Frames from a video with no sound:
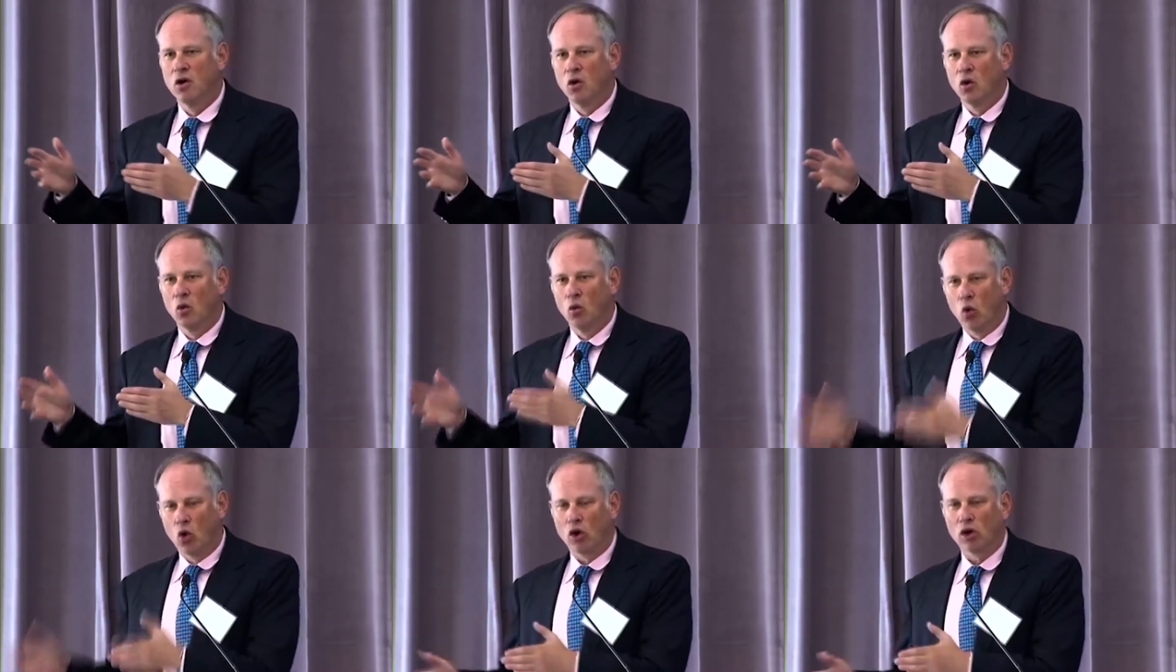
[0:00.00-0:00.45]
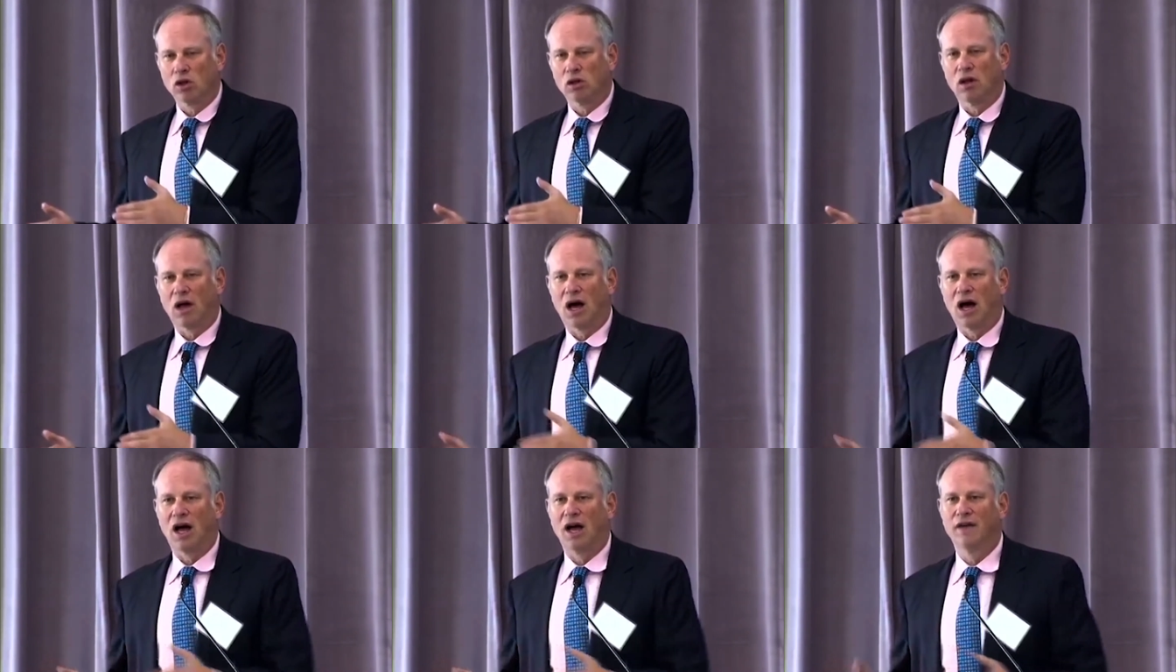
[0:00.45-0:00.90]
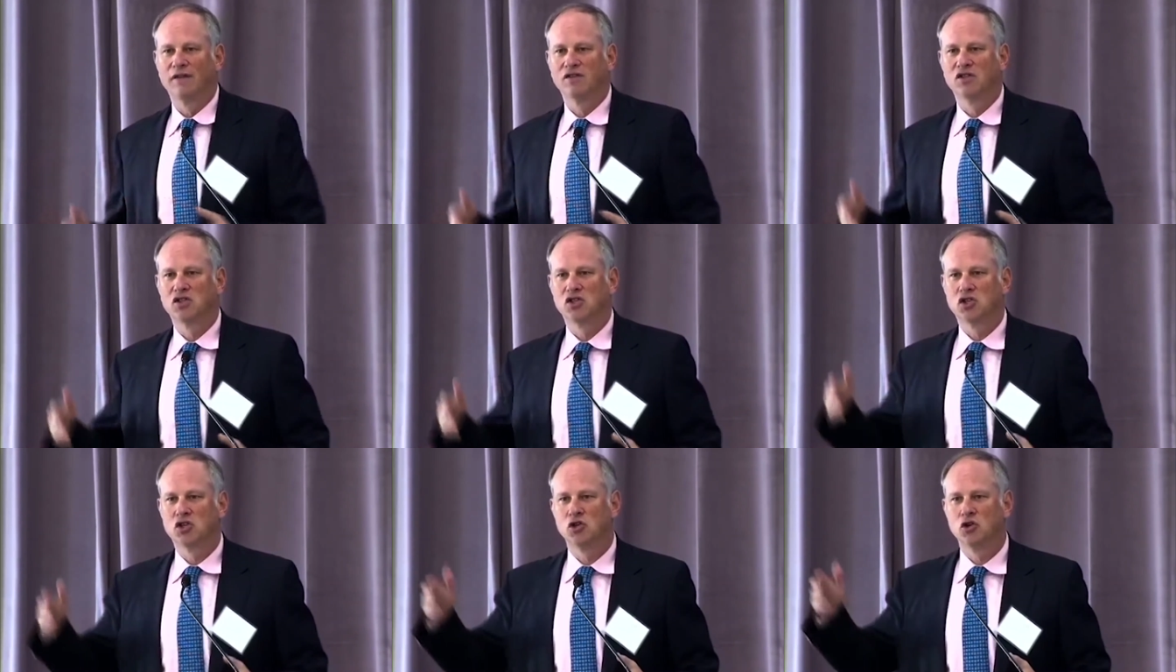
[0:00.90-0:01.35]
work lives
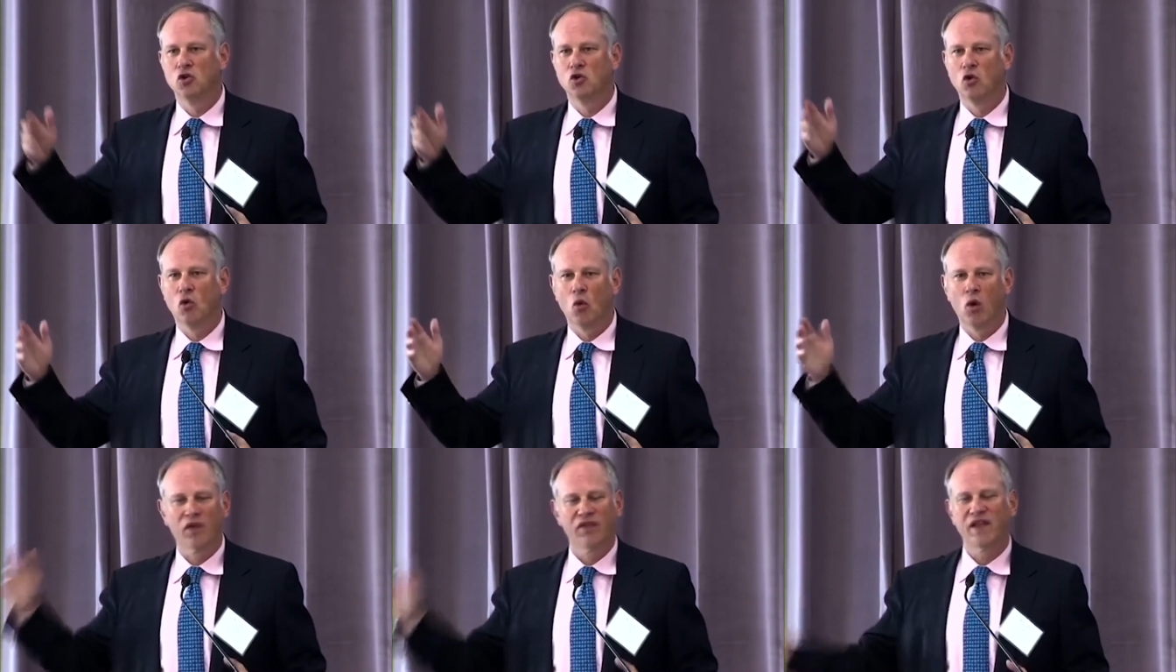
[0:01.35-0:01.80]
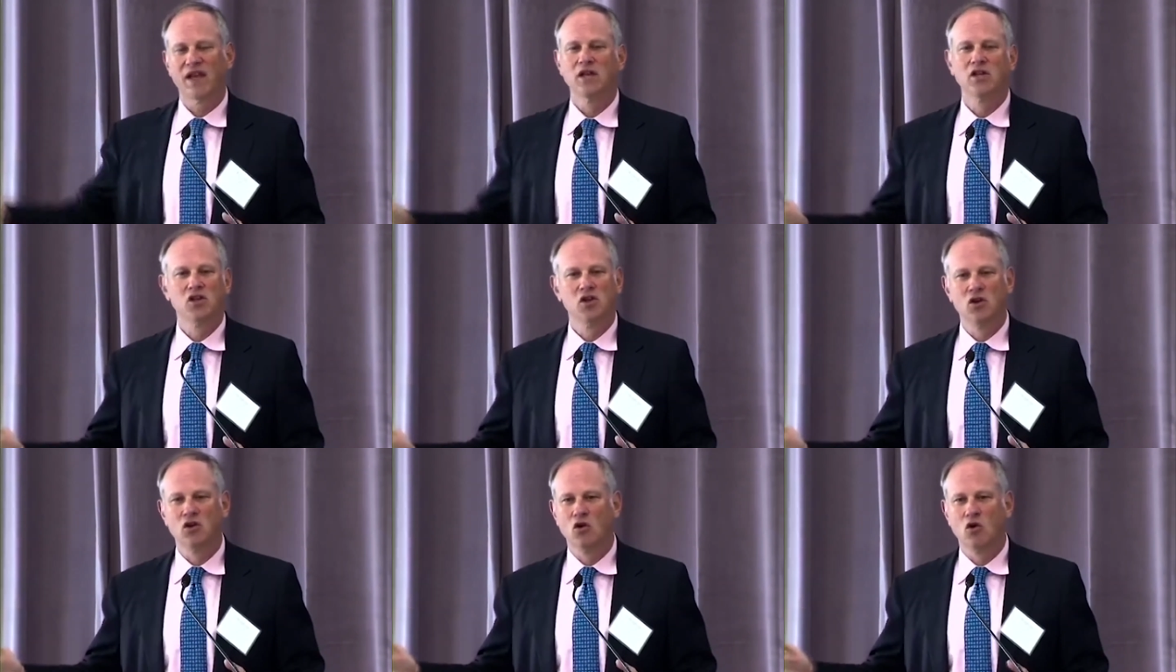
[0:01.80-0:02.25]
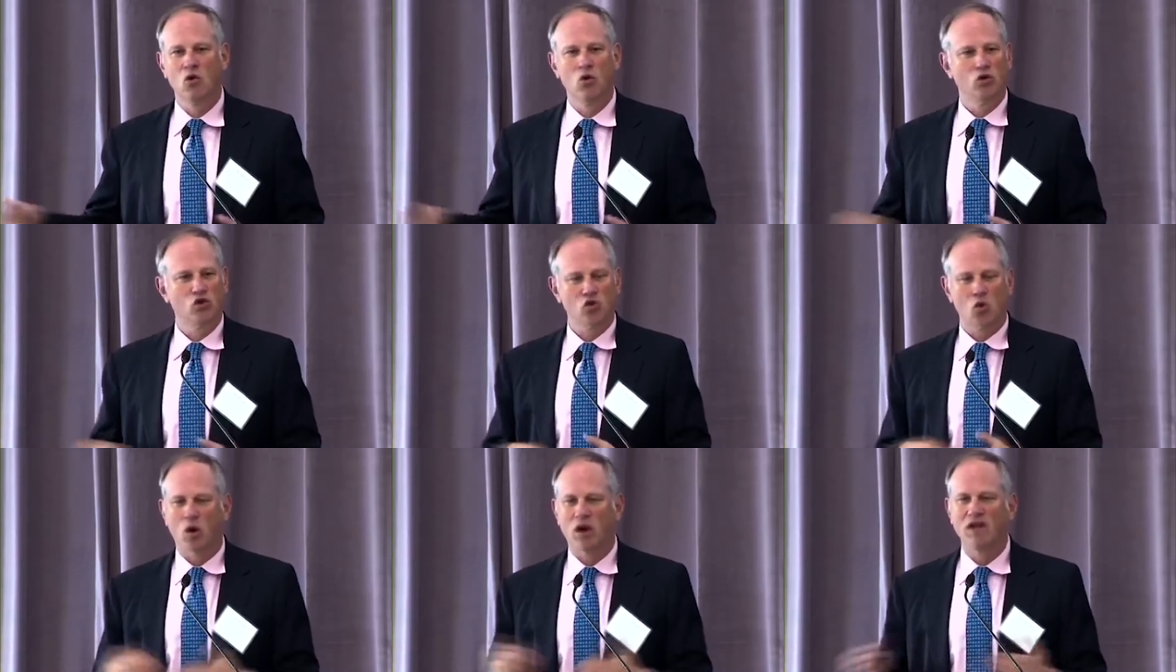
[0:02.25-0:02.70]
to what they do
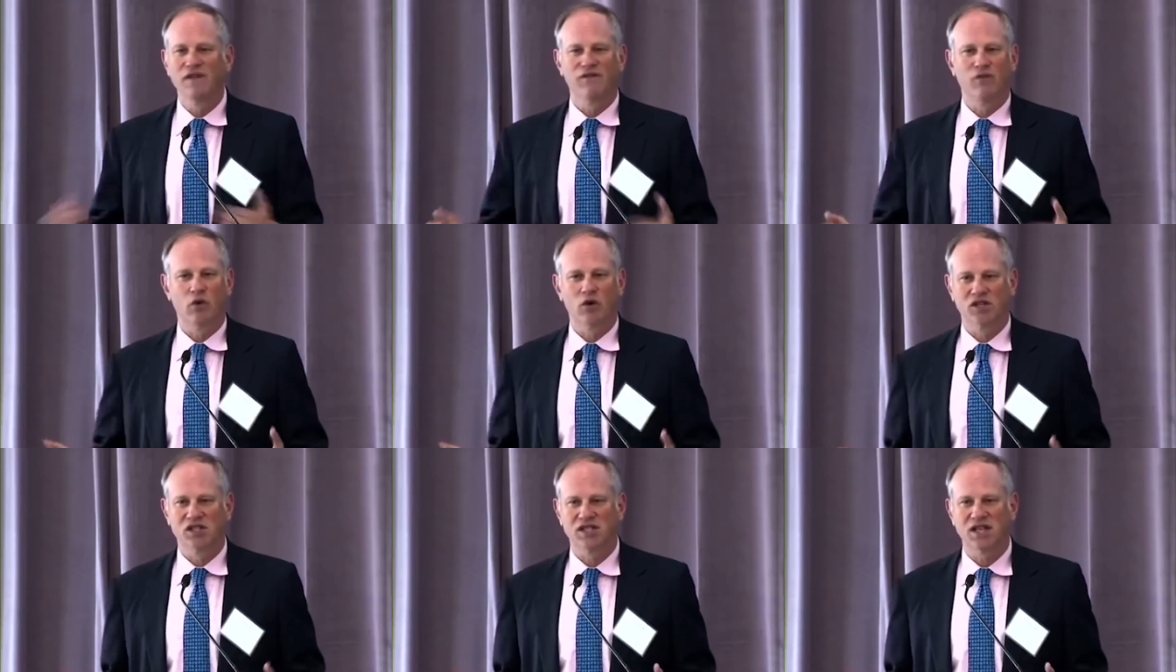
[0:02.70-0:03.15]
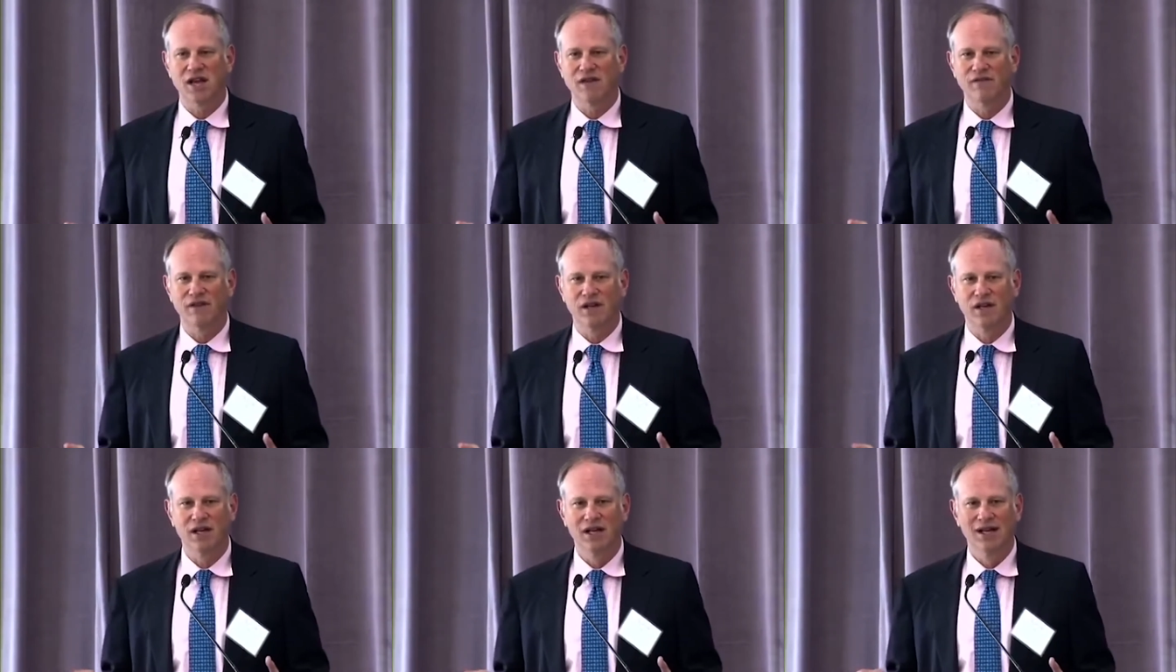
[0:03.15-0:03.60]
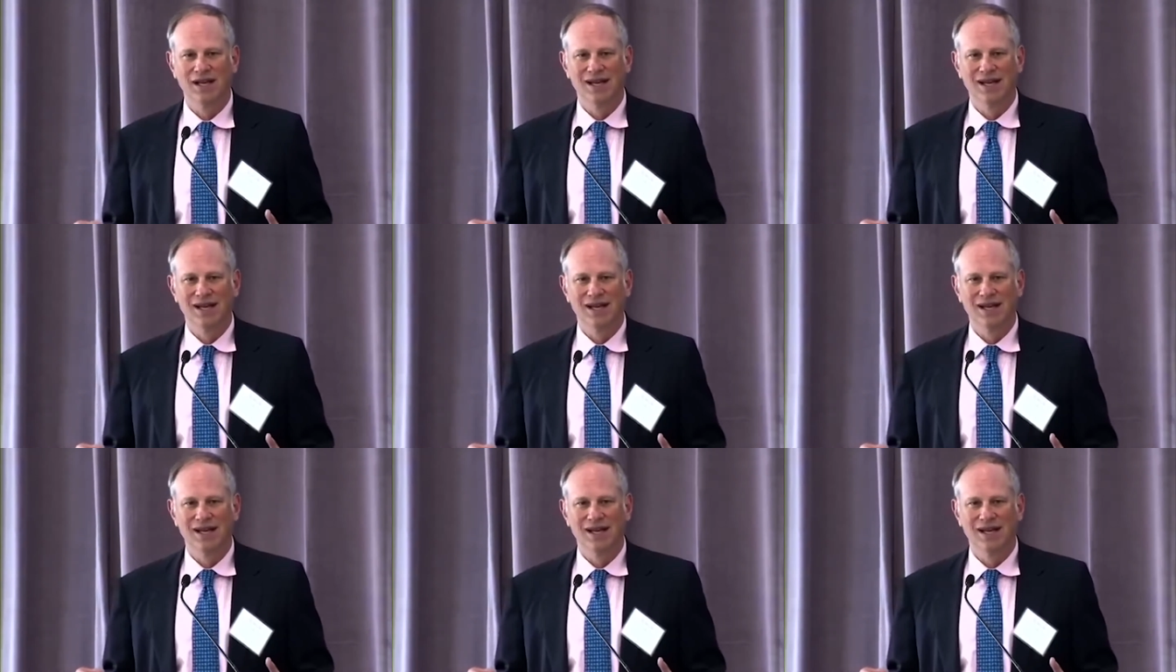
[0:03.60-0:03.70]
24/7,